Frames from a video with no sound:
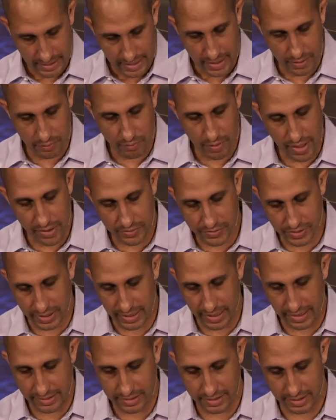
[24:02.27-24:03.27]
He rails
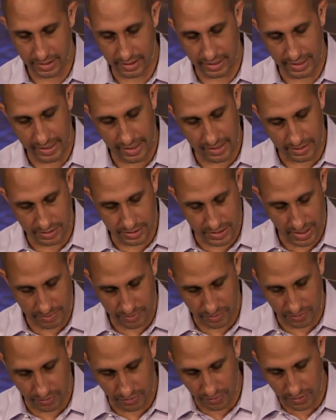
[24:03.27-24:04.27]
against it again in
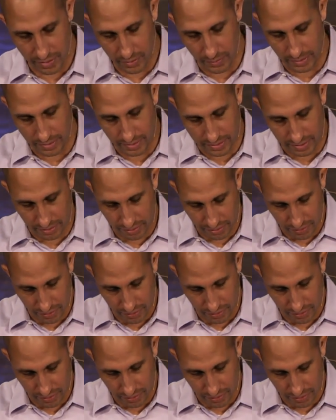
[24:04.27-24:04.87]
chapter 31. Look at